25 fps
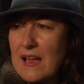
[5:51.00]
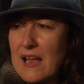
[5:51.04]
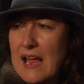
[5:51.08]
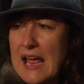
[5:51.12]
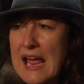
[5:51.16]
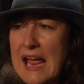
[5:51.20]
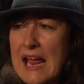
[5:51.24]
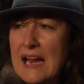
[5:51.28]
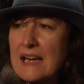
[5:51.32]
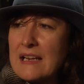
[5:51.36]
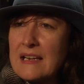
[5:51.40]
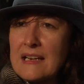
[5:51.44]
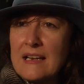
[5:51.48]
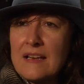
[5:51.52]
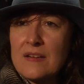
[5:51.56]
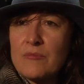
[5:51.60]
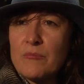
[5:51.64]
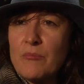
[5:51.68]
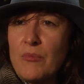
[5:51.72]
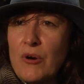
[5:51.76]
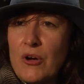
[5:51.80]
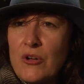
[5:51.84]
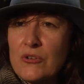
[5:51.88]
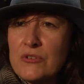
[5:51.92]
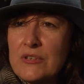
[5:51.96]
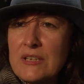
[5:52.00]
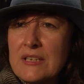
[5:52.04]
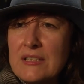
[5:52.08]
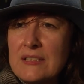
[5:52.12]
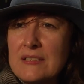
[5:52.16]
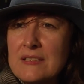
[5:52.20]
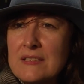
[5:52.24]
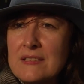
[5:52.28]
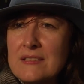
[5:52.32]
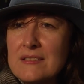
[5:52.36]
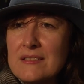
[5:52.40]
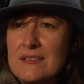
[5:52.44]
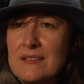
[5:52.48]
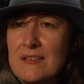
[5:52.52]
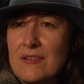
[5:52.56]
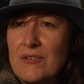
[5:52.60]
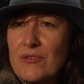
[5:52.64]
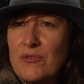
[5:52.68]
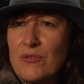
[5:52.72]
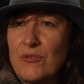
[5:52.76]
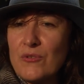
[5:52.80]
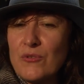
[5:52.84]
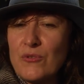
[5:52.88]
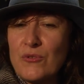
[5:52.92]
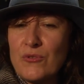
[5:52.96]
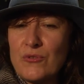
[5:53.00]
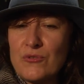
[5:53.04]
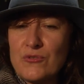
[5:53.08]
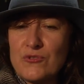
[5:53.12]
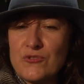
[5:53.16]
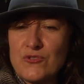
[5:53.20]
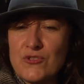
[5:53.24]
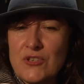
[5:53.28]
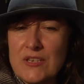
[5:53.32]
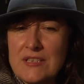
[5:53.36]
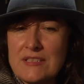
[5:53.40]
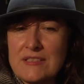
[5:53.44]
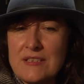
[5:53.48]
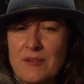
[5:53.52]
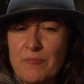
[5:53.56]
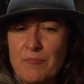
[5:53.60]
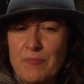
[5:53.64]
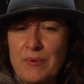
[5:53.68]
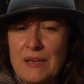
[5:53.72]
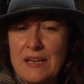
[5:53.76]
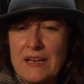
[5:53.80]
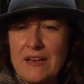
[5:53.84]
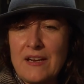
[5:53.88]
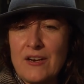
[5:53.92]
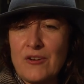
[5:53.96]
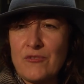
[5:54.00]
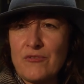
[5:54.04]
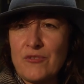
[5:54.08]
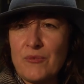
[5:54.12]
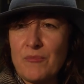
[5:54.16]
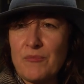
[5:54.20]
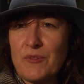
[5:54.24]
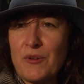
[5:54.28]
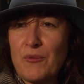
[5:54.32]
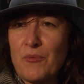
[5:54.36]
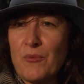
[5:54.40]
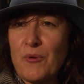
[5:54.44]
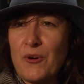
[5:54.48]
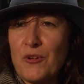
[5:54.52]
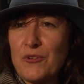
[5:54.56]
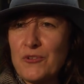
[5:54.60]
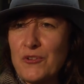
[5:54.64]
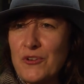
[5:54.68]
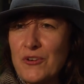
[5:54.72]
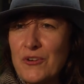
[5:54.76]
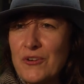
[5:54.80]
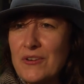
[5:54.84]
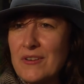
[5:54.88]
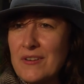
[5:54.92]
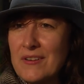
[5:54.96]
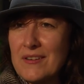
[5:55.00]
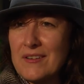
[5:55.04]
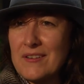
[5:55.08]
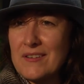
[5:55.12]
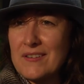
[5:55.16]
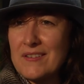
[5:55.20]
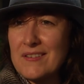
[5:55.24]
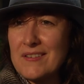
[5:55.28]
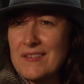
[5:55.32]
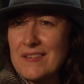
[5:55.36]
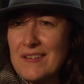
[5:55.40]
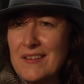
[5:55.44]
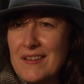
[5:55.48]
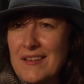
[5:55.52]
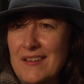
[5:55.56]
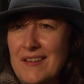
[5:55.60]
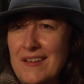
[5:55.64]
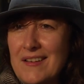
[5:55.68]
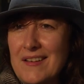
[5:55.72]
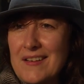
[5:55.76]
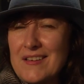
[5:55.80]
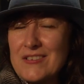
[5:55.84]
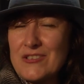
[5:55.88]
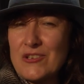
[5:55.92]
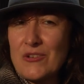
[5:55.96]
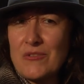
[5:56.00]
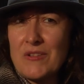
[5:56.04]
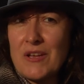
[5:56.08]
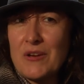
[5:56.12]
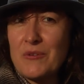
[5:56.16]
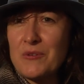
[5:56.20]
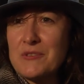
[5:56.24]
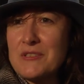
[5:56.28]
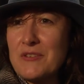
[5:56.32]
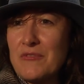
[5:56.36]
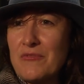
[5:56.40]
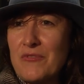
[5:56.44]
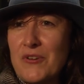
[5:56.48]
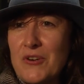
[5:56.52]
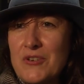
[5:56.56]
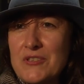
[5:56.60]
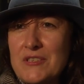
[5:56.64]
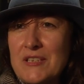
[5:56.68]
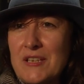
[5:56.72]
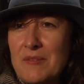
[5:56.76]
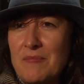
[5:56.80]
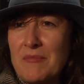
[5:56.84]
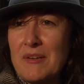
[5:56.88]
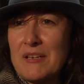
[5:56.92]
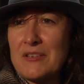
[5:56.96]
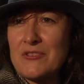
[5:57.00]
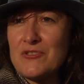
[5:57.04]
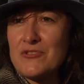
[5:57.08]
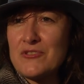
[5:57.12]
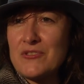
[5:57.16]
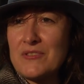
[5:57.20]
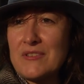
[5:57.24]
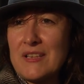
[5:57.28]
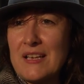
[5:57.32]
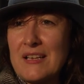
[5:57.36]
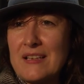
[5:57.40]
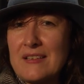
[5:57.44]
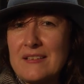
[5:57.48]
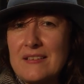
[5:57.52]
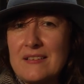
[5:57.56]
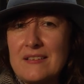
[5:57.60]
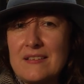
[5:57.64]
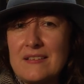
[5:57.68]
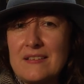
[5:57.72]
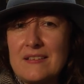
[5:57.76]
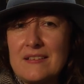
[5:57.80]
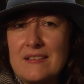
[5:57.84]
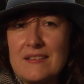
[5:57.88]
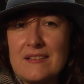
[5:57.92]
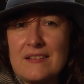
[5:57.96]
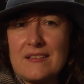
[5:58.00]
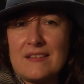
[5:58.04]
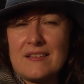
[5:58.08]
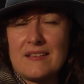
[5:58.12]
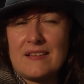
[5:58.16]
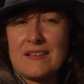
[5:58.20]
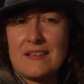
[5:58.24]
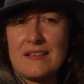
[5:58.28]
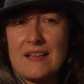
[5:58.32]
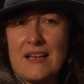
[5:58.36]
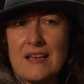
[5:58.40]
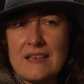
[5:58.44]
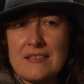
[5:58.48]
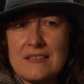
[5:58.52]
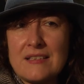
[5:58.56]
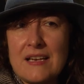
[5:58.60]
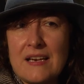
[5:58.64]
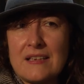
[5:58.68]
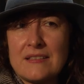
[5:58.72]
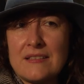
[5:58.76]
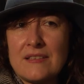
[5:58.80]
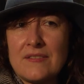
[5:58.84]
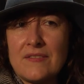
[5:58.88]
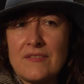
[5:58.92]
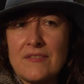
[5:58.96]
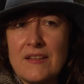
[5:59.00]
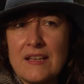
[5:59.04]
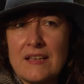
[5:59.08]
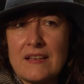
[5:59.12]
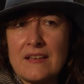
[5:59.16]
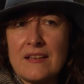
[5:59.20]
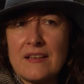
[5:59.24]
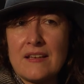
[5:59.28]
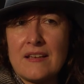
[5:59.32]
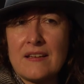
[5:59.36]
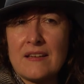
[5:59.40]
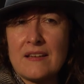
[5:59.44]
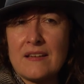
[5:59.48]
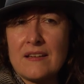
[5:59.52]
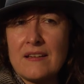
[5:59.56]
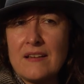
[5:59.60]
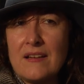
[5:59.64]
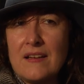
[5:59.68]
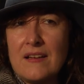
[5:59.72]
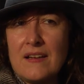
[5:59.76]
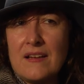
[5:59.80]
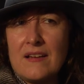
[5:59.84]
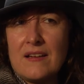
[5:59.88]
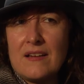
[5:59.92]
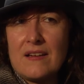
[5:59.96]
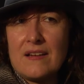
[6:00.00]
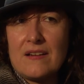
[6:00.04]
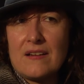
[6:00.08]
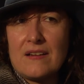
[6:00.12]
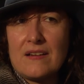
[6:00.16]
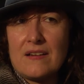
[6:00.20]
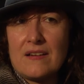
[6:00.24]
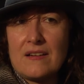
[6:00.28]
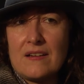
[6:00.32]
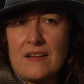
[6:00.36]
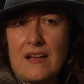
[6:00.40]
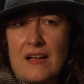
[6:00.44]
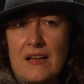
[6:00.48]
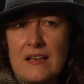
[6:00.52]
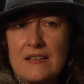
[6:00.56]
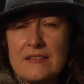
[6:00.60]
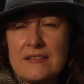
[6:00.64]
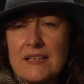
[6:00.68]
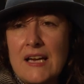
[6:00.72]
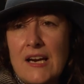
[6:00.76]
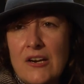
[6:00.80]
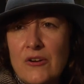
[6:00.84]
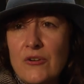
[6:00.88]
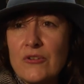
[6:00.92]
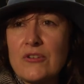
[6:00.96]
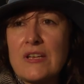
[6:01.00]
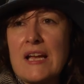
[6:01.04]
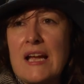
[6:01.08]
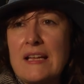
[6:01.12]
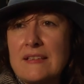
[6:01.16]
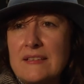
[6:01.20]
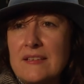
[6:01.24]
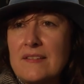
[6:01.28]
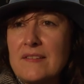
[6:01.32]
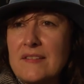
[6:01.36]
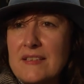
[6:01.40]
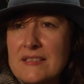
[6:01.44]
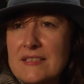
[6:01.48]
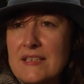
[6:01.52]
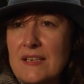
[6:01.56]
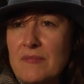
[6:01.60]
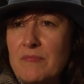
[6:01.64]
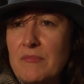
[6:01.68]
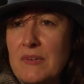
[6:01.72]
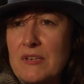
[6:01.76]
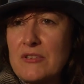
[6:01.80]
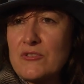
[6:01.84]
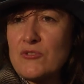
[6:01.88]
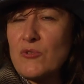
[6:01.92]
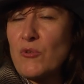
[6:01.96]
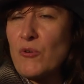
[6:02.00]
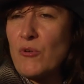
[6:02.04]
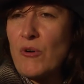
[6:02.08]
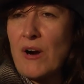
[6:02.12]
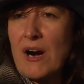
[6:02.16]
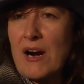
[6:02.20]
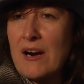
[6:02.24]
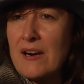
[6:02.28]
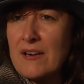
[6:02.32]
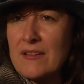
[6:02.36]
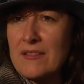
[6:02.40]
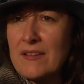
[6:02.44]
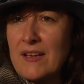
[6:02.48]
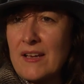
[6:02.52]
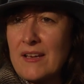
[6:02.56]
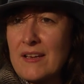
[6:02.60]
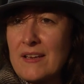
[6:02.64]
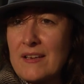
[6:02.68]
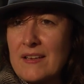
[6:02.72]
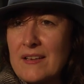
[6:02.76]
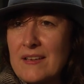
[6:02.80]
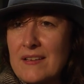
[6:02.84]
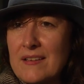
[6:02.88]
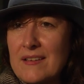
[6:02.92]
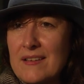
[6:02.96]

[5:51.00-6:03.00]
alien bodies who just appear from the water. So that was the first image that I started thinking, interrogating this image. Who are they?